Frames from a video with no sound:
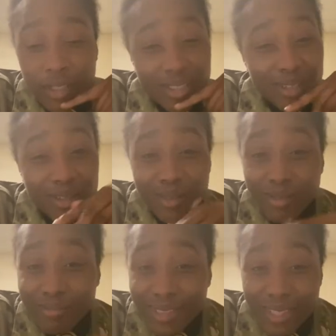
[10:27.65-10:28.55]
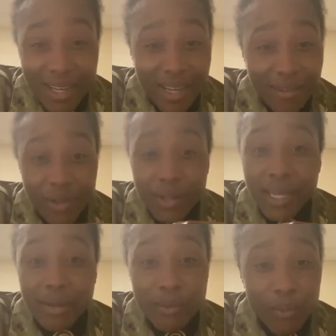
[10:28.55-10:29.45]
So I feel
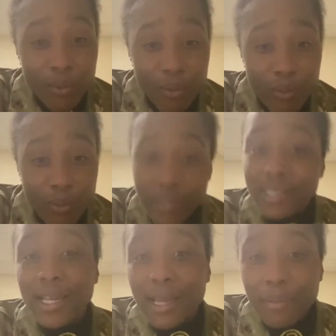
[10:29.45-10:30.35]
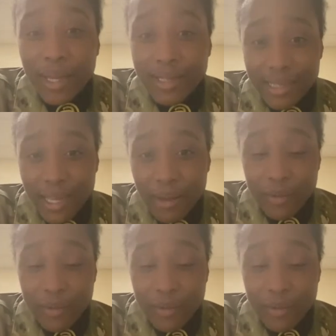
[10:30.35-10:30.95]
like once I got past that,